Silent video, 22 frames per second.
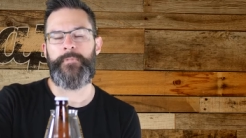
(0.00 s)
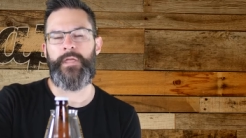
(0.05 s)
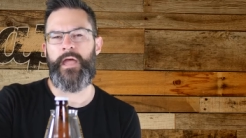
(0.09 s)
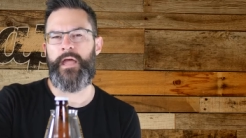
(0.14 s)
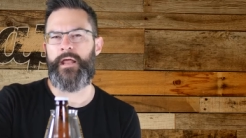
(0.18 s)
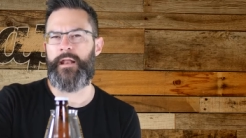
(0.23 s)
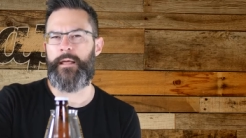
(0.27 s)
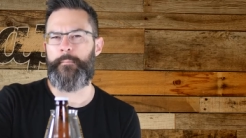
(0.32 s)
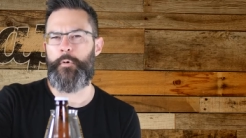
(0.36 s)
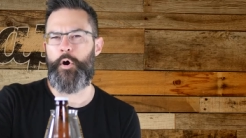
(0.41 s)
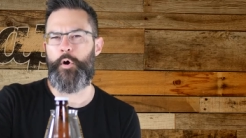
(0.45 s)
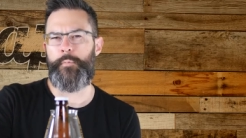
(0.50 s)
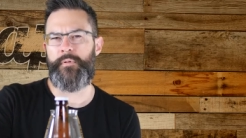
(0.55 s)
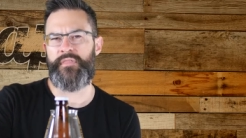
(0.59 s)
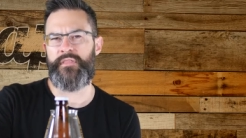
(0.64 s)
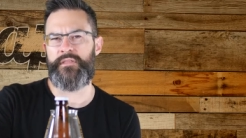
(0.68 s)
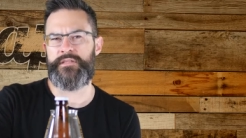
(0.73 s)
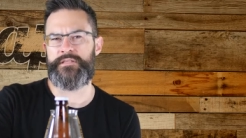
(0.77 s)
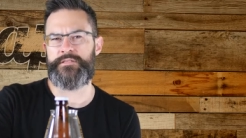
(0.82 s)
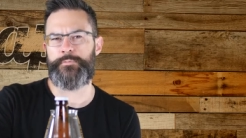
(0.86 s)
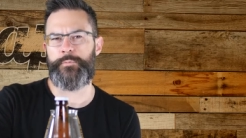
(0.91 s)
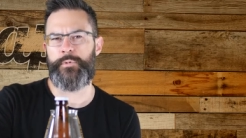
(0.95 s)
and I'm hoping
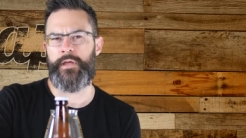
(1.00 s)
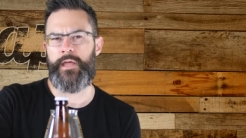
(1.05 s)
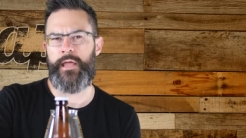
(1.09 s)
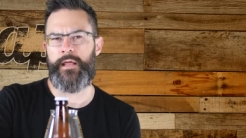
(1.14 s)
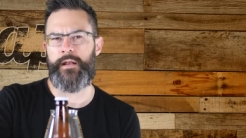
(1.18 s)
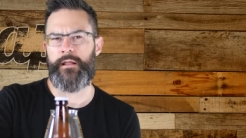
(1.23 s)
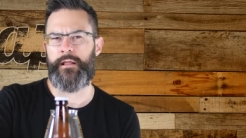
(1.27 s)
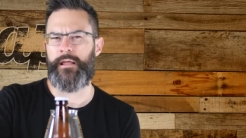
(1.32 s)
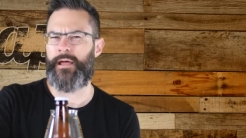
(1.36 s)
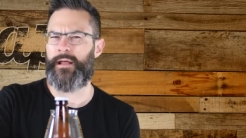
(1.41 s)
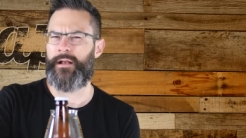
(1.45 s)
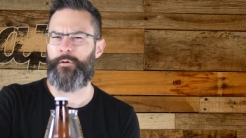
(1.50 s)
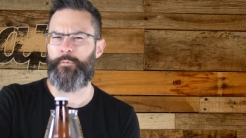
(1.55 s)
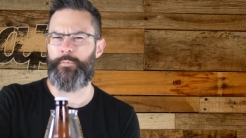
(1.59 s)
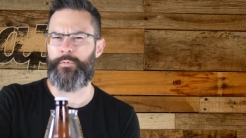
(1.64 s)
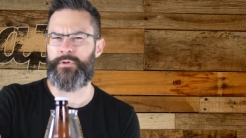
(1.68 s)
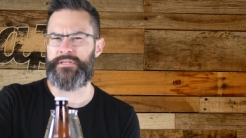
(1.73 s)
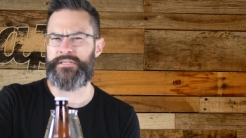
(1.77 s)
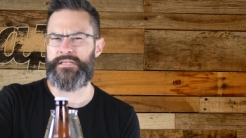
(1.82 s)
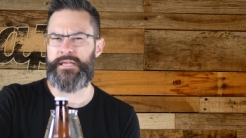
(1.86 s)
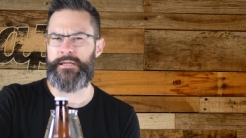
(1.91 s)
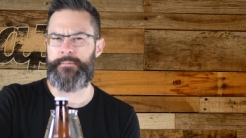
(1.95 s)
that this one can kind of
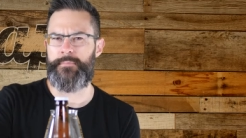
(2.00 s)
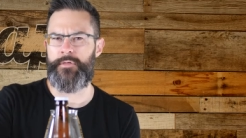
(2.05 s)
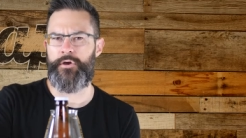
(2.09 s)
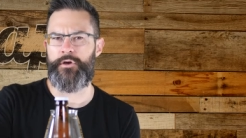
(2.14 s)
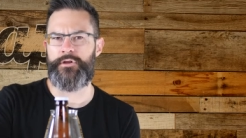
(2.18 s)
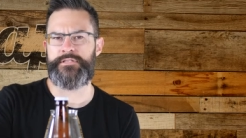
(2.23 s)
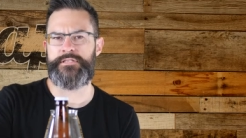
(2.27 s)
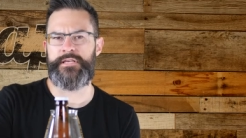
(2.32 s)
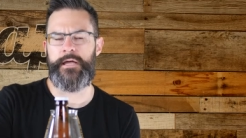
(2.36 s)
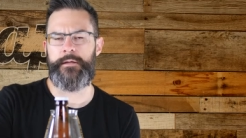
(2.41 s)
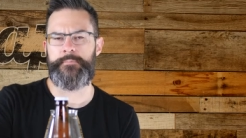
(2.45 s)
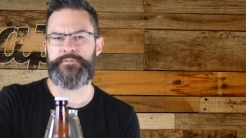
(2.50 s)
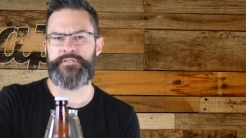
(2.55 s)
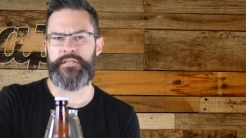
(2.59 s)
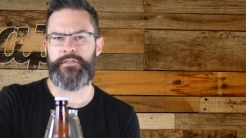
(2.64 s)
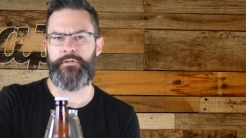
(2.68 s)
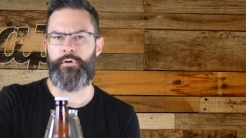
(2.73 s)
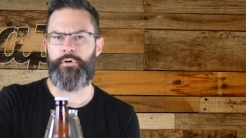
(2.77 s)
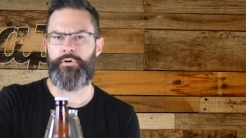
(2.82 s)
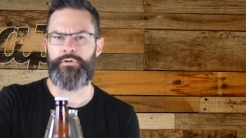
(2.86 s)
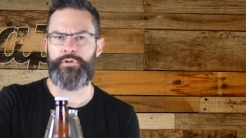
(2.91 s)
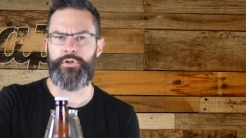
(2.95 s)
redeem their attempts at
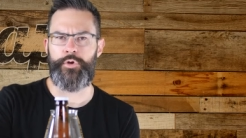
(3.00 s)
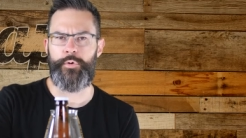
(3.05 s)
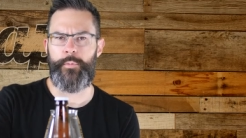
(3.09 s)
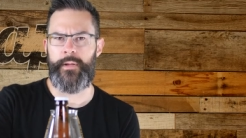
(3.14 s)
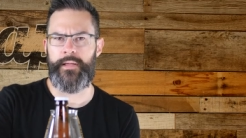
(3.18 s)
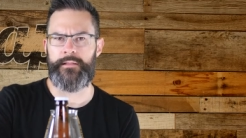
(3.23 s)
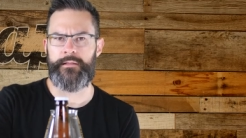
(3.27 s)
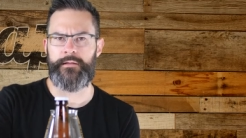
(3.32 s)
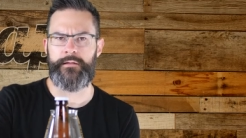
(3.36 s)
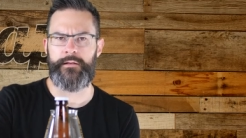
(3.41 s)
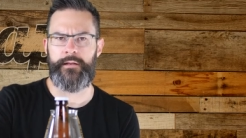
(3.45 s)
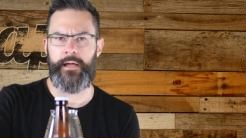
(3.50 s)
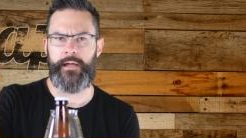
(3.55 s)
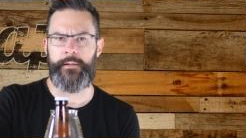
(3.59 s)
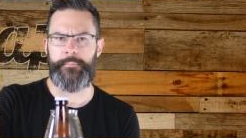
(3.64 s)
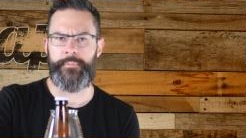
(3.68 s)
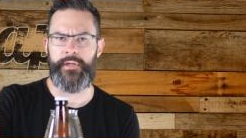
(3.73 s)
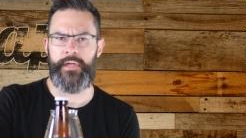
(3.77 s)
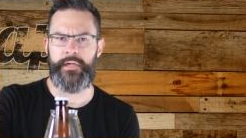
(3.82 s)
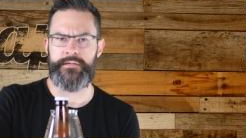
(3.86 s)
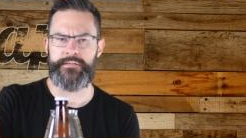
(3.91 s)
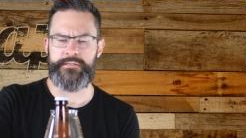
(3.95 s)
the whole New England I
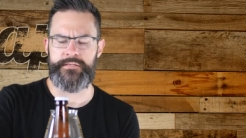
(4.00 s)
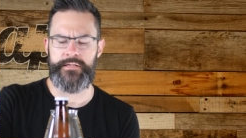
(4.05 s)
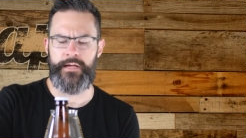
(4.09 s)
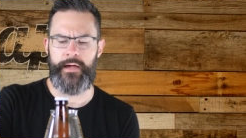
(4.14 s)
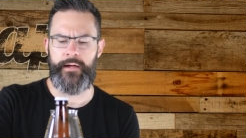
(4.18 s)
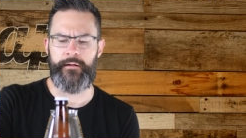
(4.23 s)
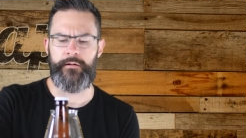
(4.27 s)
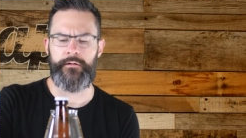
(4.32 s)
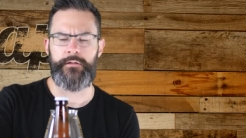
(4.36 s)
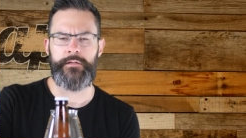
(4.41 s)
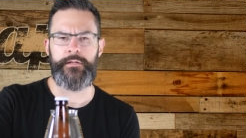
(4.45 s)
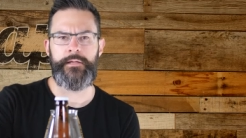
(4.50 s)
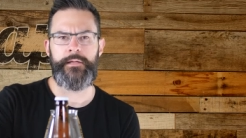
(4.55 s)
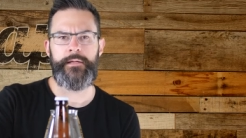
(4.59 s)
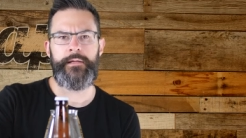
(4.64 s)
P A style.